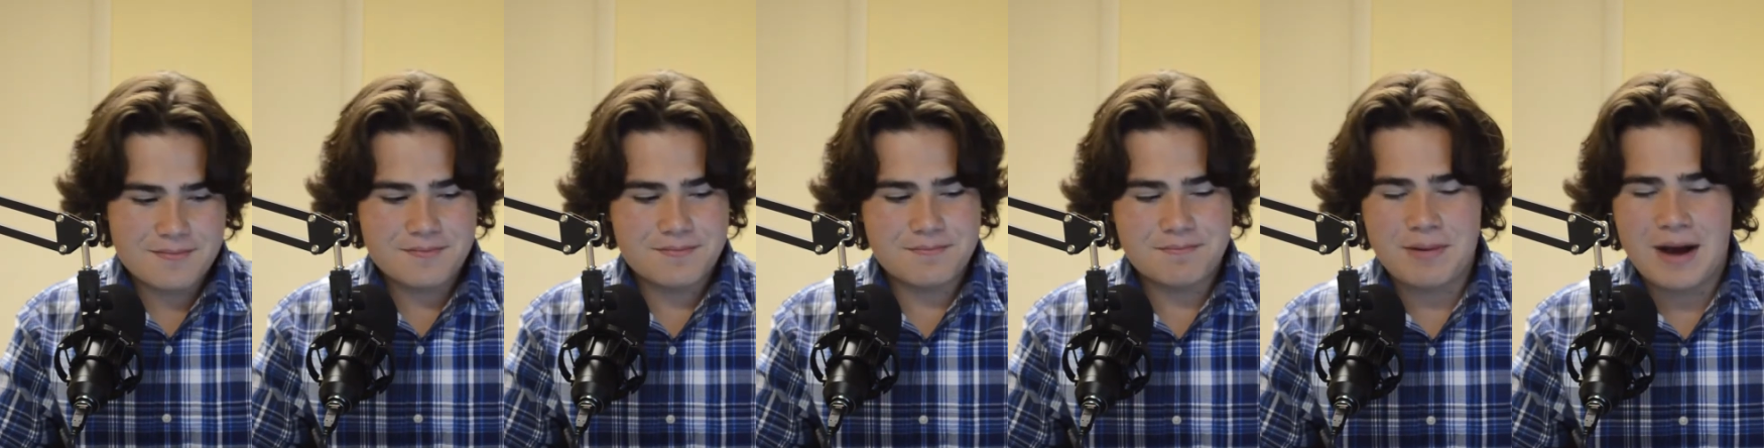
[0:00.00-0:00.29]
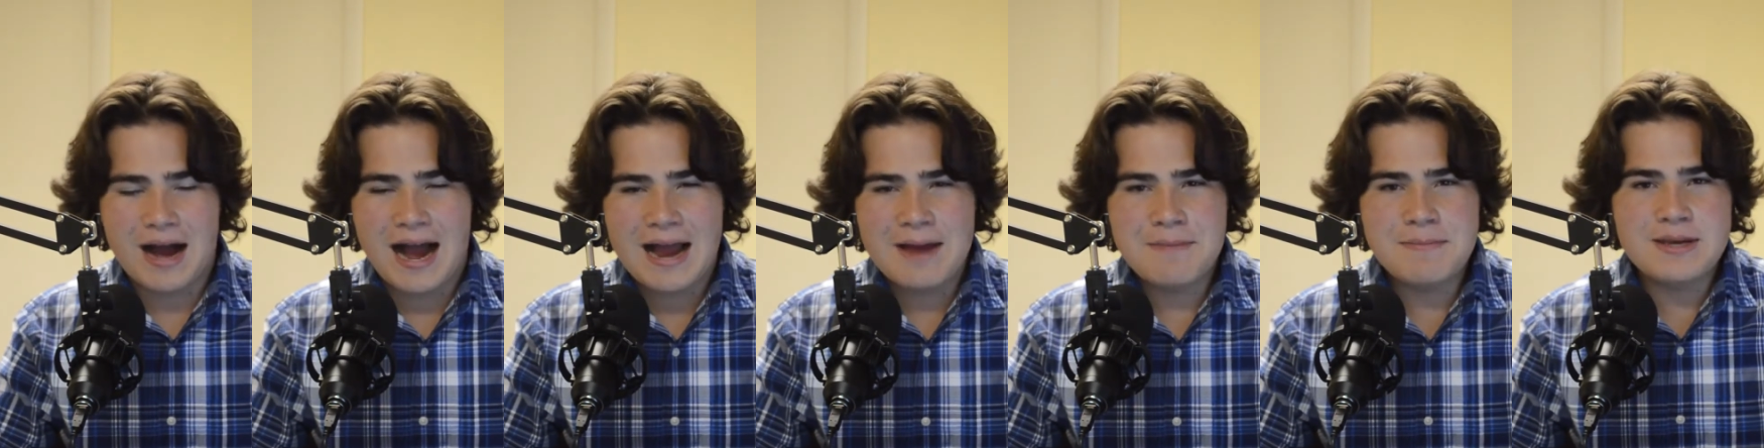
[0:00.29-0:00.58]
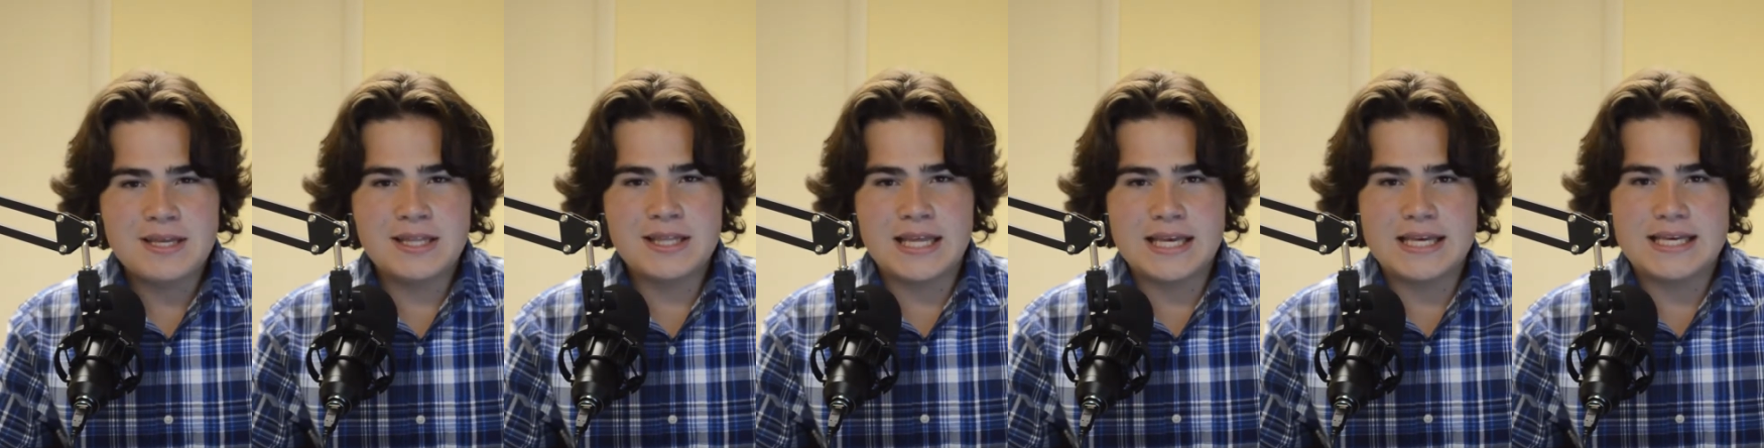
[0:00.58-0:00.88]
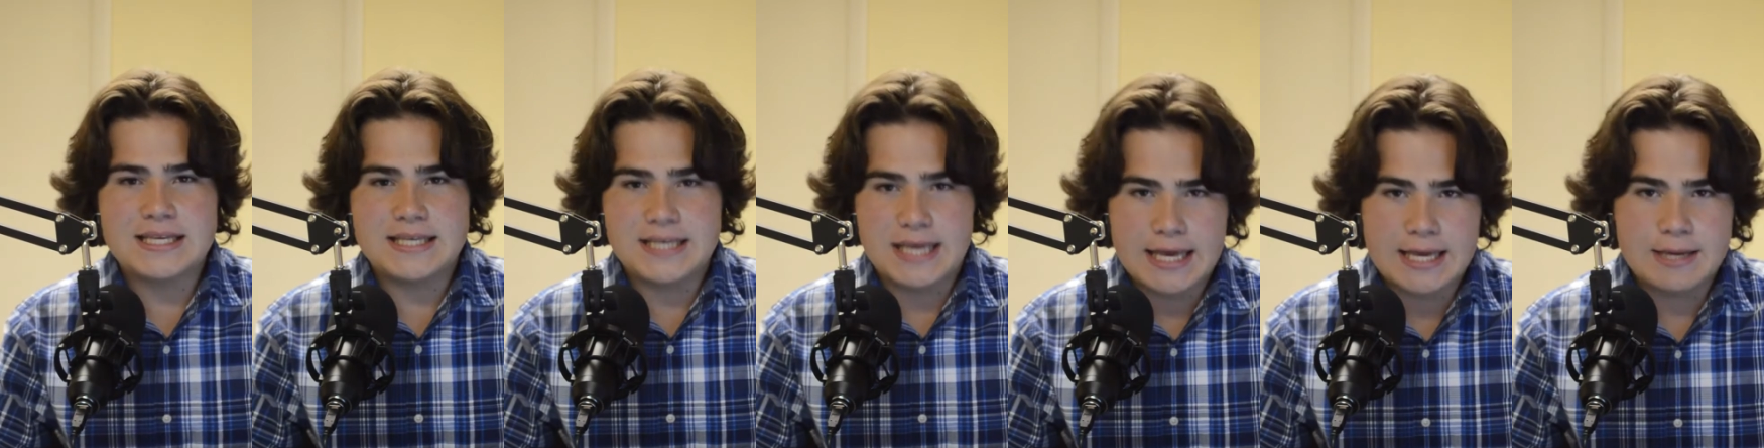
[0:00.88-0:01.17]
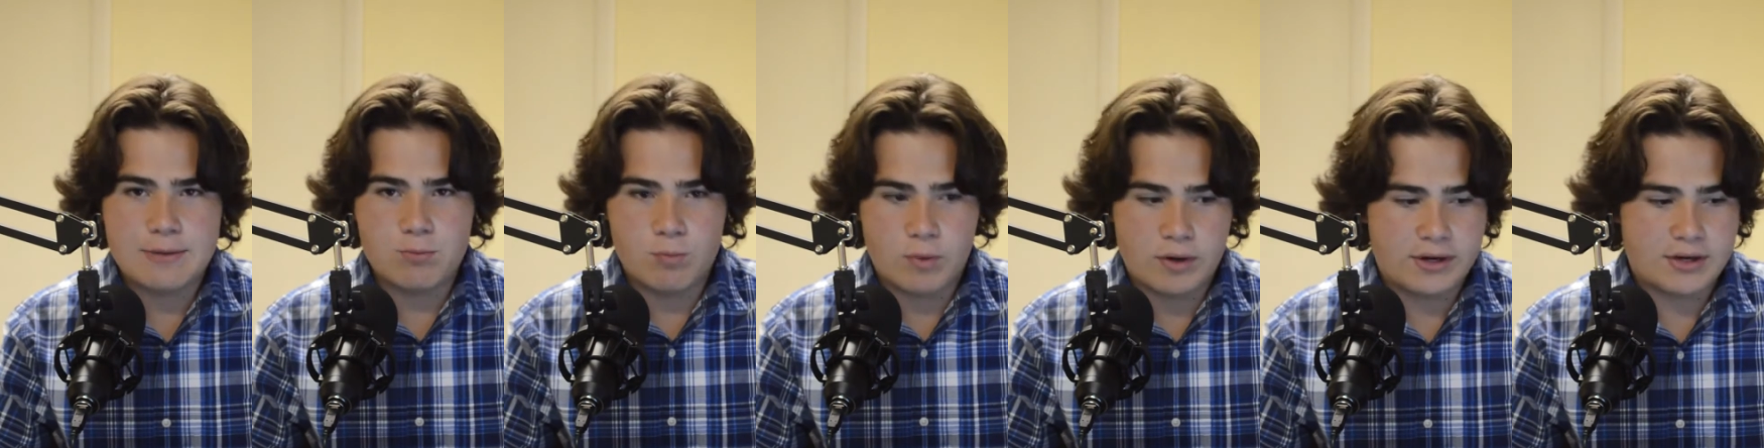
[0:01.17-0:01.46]
But I mean like
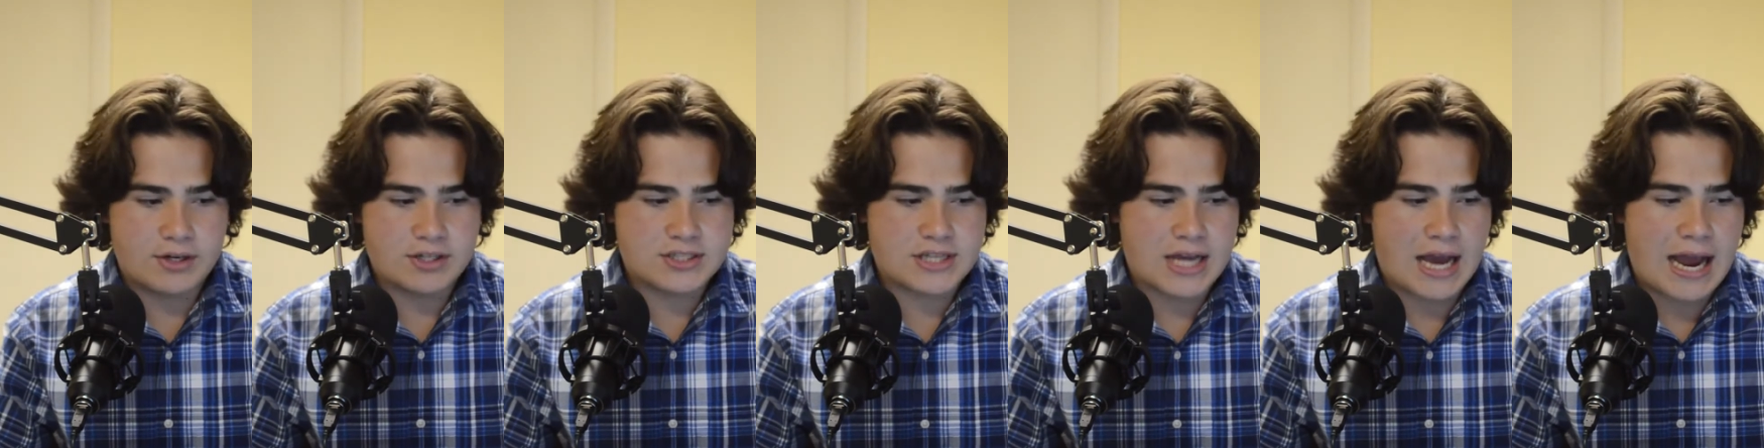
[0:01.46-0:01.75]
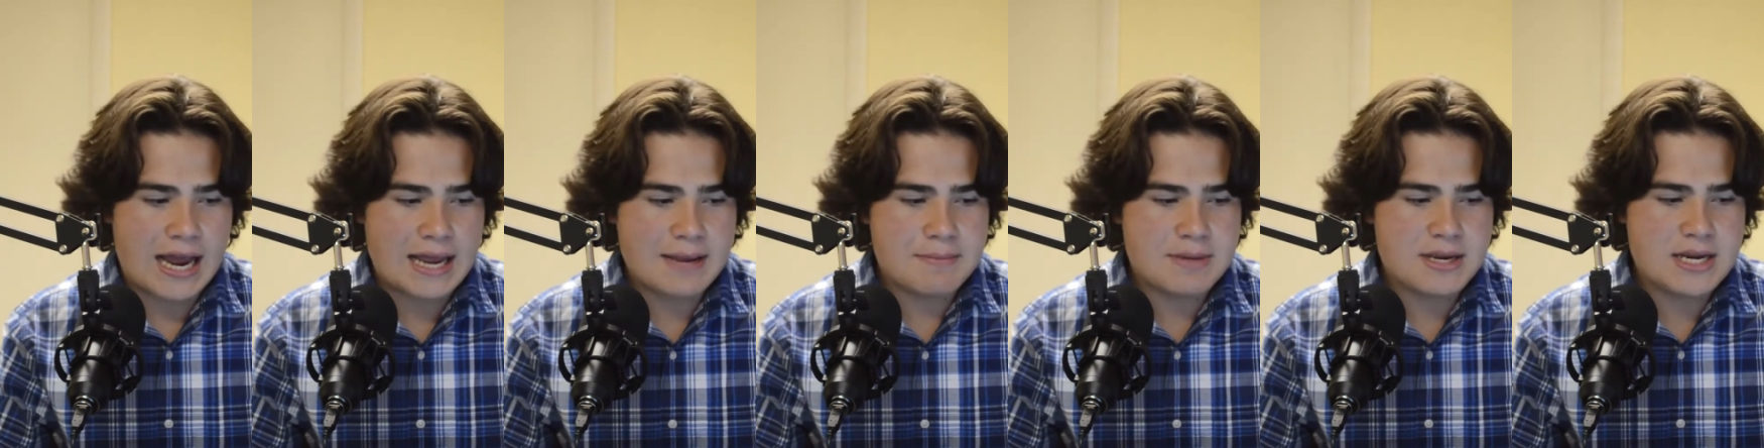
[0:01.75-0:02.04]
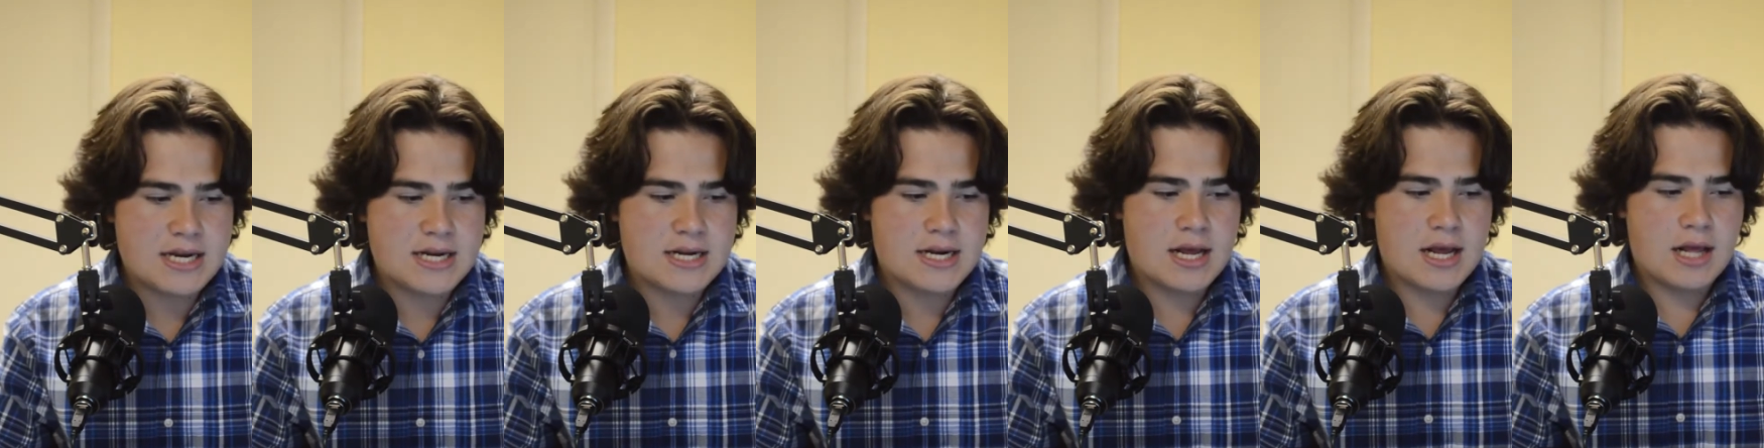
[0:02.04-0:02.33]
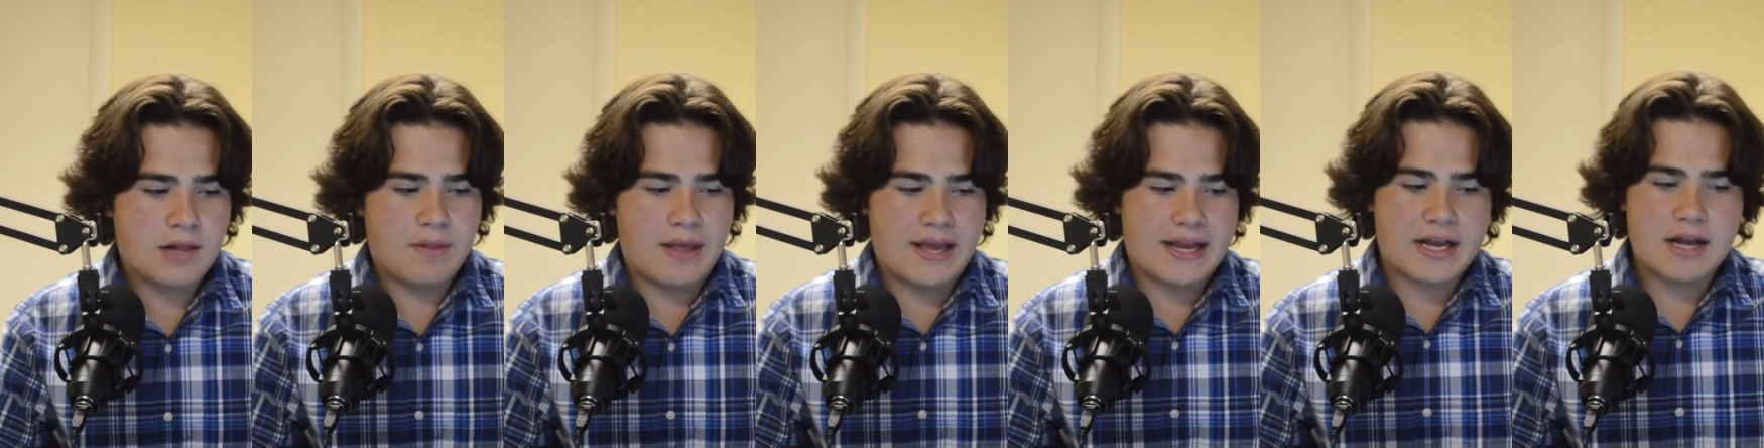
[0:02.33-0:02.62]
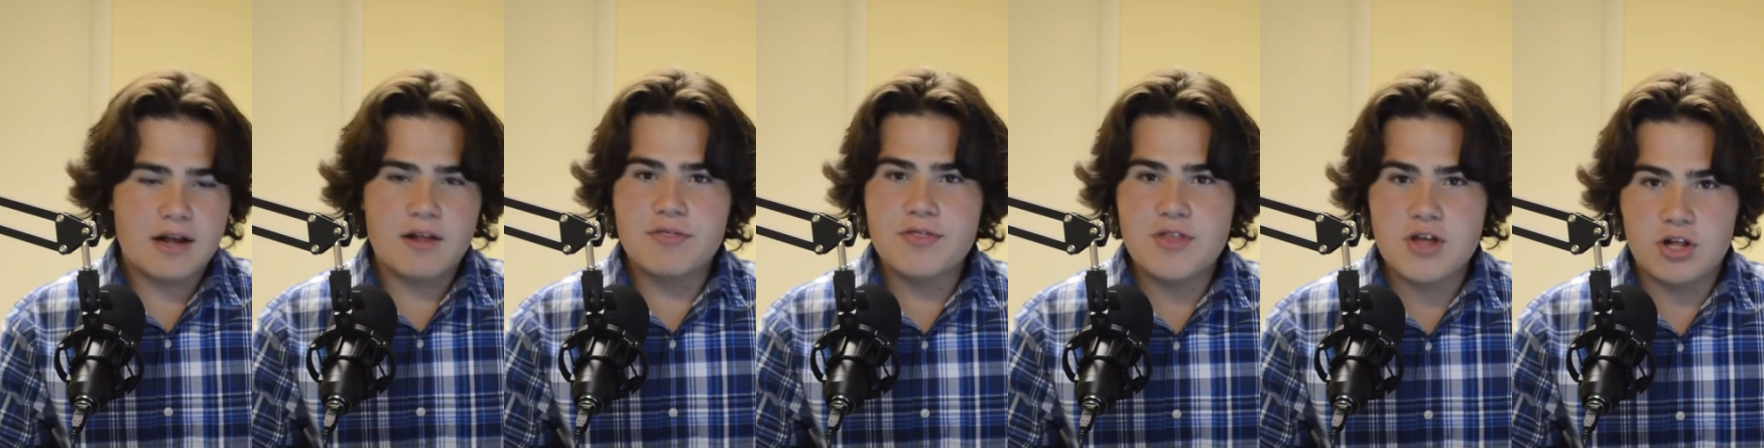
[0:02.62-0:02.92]
game winners. I mean like
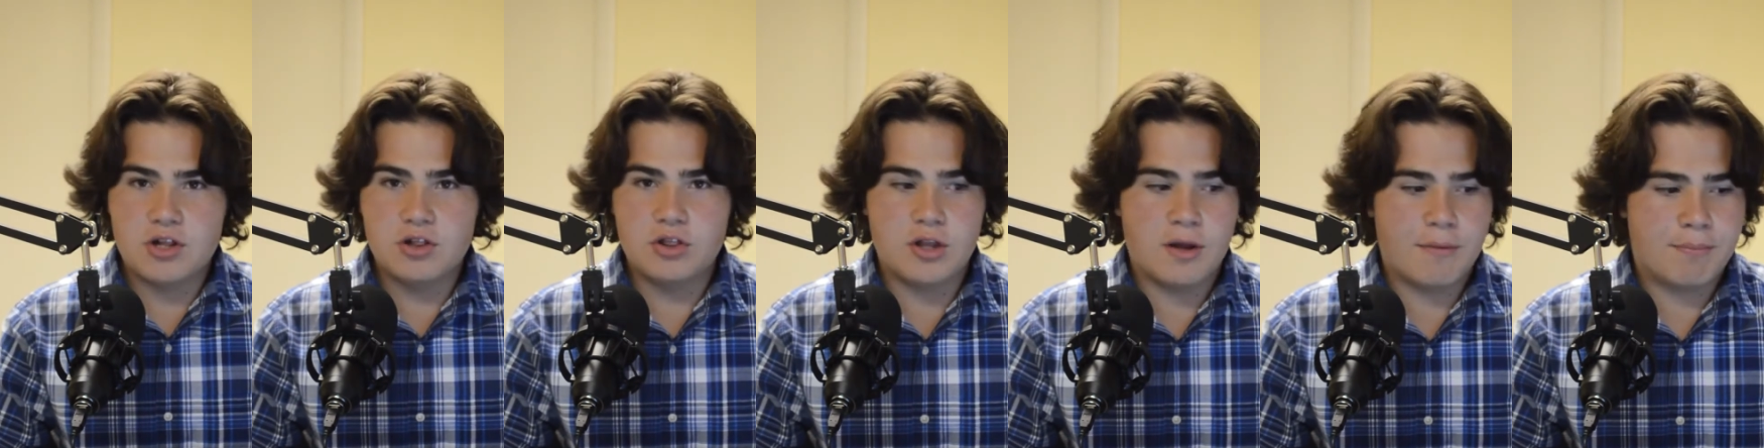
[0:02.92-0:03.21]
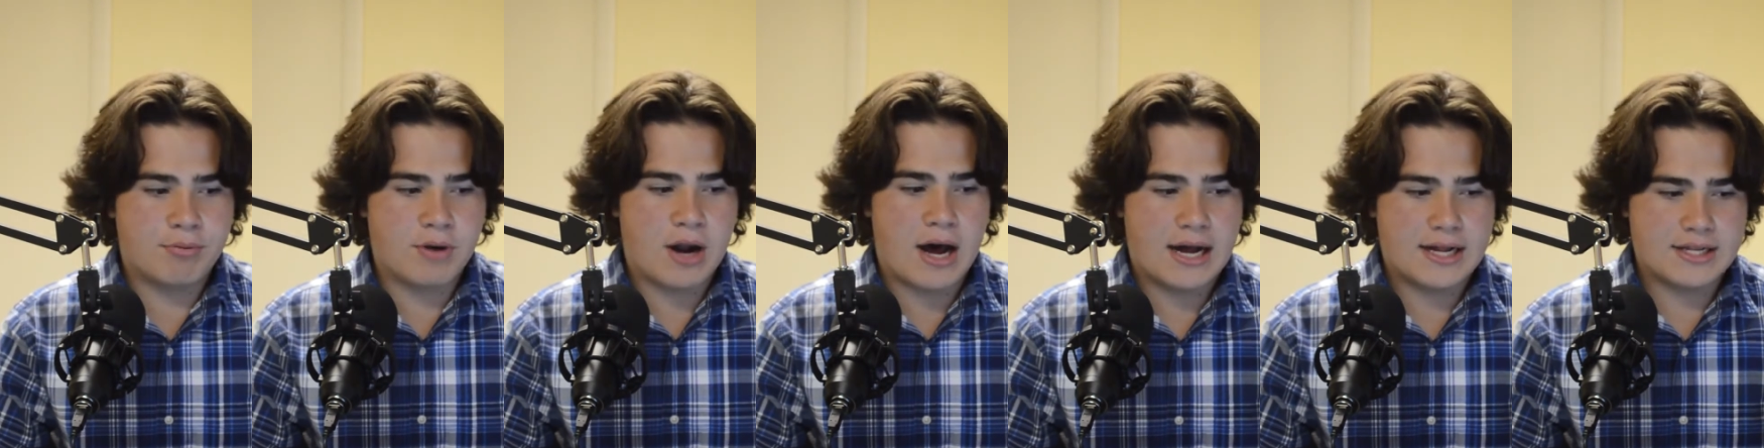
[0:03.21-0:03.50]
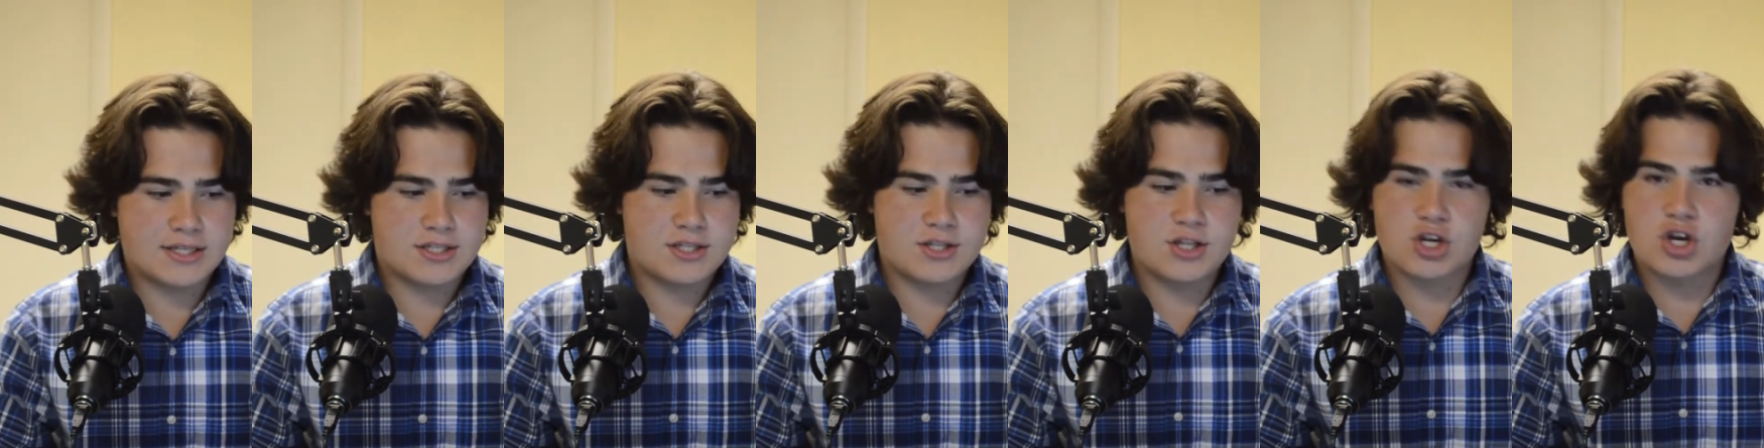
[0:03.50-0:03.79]
the LeBrons,